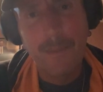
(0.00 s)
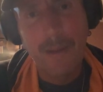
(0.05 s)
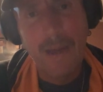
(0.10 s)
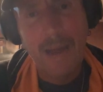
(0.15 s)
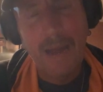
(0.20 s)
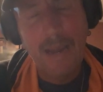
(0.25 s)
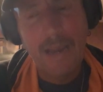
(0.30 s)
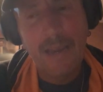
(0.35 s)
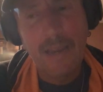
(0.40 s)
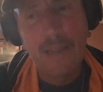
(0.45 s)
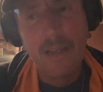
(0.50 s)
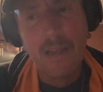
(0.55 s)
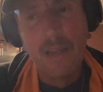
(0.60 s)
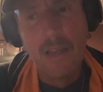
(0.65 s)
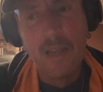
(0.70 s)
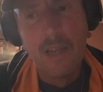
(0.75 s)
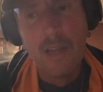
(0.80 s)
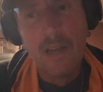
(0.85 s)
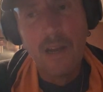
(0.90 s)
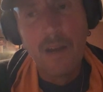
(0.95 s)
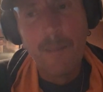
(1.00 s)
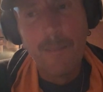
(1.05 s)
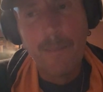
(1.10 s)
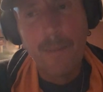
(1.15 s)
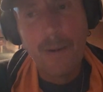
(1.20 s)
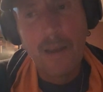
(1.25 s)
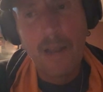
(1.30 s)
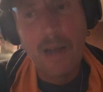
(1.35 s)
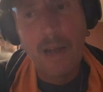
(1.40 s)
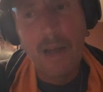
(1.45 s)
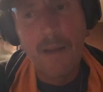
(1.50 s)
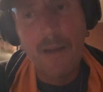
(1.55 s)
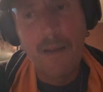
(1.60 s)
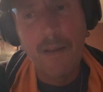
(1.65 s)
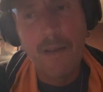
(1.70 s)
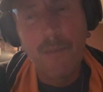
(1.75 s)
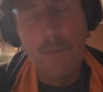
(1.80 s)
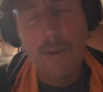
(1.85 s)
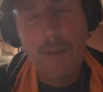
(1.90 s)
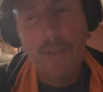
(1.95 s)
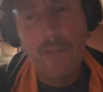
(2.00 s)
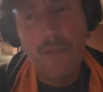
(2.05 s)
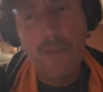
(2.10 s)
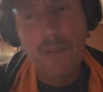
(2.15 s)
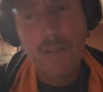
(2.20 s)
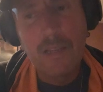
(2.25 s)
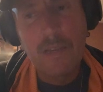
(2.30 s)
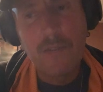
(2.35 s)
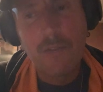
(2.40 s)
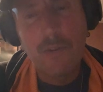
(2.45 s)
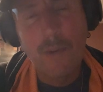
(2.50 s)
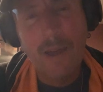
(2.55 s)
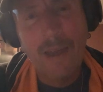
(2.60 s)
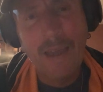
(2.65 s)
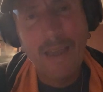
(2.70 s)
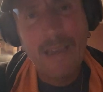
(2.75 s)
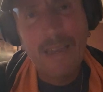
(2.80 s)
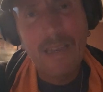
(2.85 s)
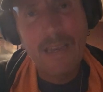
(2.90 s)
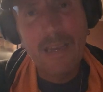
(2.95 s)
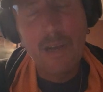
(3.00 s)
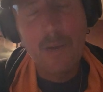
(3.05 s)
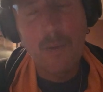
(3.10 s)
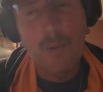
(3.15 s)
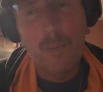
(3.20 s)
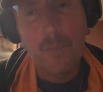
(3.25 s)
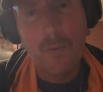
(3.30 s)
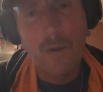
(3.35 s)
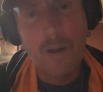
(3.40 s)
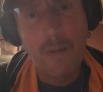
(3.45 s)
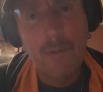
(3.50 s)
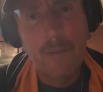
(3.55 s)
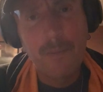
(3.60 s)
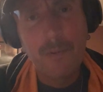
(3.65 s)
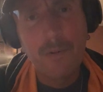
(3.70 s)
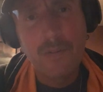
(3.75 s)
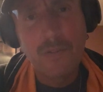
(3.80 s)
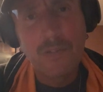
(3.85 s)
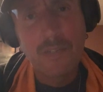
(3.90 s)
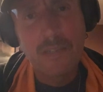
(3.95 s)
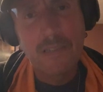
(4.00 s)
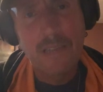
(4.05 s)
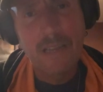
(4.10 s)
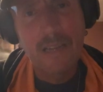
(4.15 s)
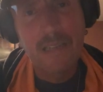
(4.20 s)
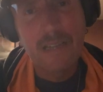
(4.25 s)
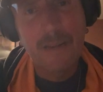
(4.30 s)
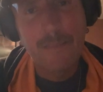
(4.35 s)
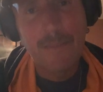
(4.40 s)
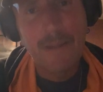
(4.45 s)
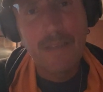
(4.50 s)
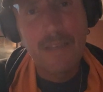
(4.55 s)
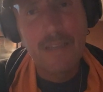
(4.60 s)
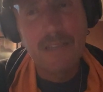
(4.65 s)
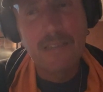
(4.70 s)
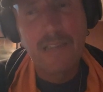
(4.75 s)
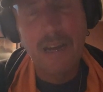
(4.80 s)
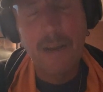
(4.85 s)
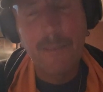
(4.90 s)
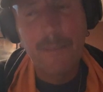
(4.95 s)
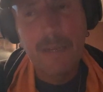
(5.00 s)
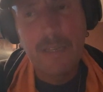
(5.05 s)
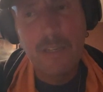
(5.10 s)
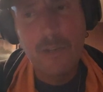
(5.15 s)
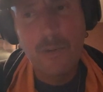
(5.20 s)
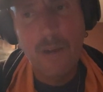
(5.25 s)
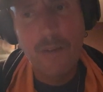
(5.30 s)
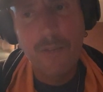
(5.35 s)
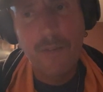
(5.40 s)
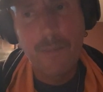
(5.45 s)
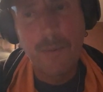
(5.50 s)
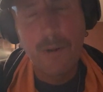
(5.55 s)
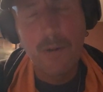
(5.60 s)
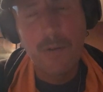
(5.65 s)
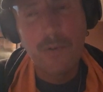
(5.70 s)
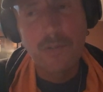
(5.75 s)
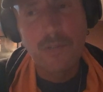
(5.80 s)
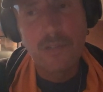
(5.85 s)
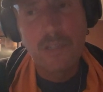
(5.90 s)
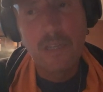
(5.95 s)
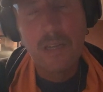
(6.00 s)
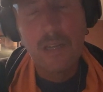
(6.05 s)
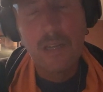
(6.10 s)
back. But rather than leave you hanging, I will probably post things ahead of time. That does not mean you have to post